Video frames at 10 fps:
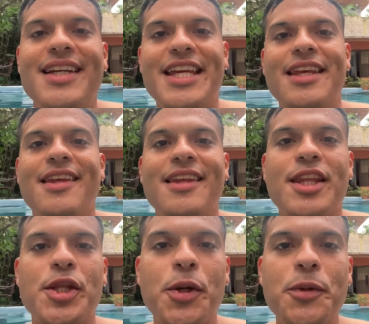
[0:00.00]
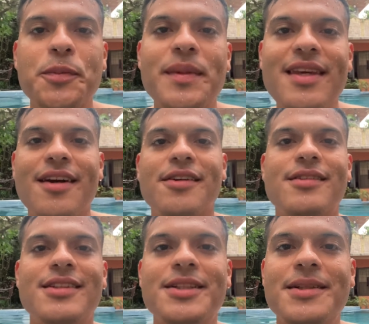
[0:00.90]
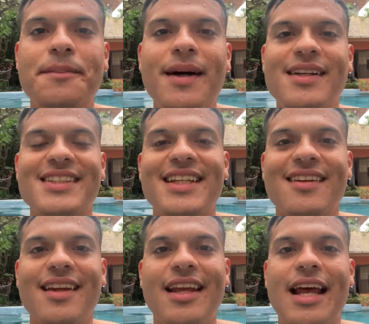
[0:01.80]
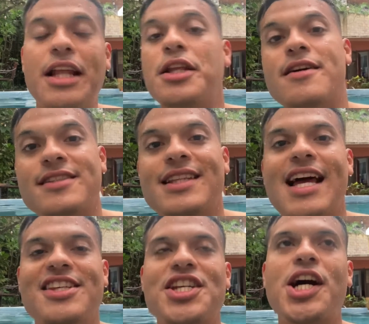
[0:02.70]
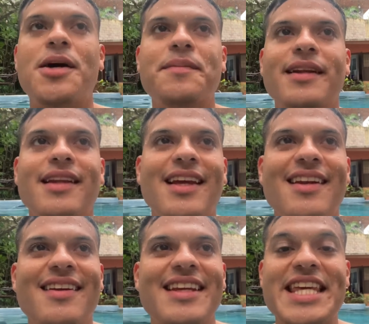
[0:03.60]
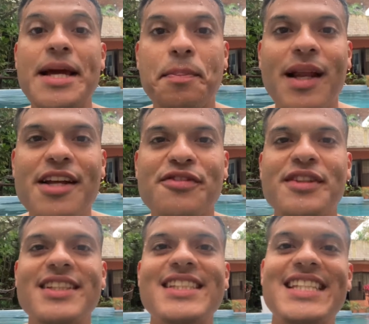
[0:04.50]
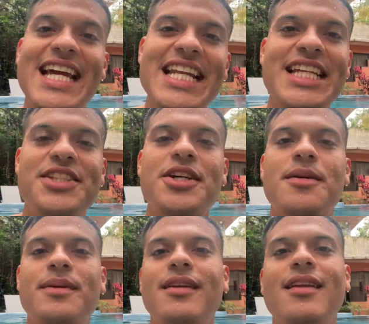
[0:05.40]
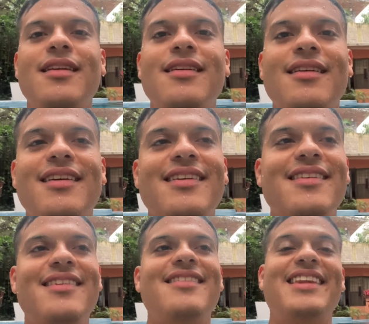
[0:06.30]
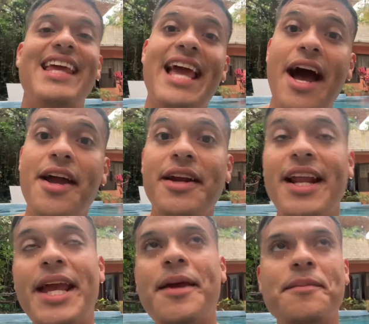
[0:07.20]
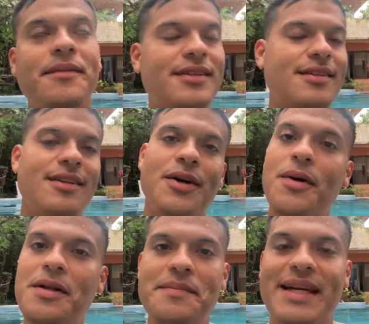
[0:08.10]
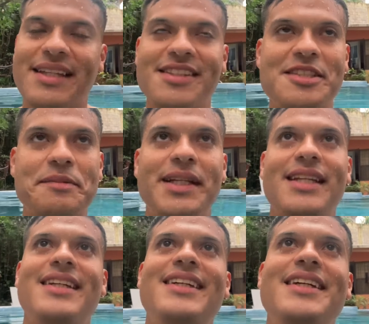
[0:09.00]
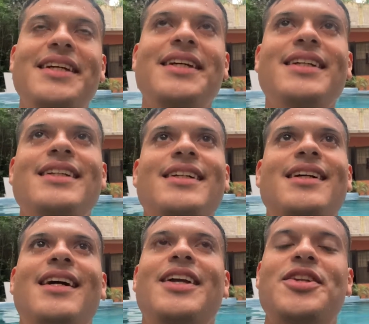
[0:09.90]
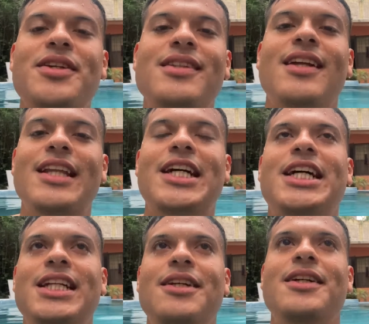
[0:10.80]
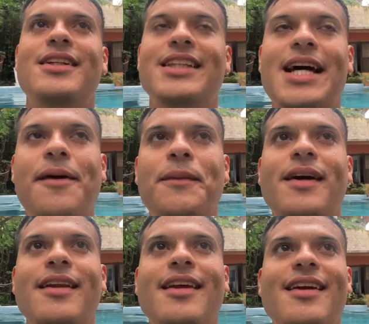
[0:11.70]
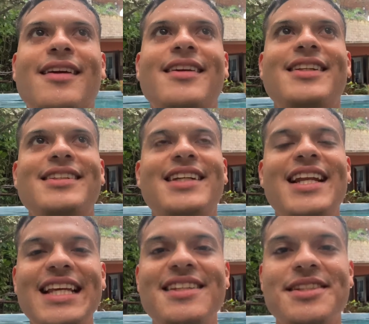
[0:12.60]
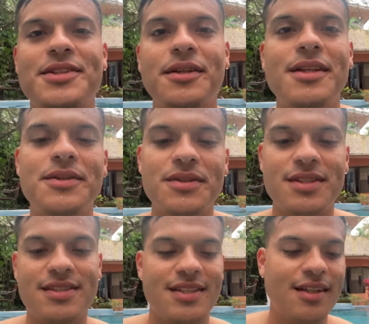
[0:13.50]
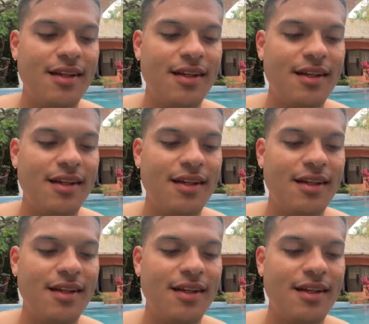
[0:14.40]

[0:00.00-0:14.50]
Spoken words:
he threw me under the bus, and I lost that job. And then he applied for a designing job, and then they hired him. Whole mess, man. I learned a lot on that one. It's not easy to lose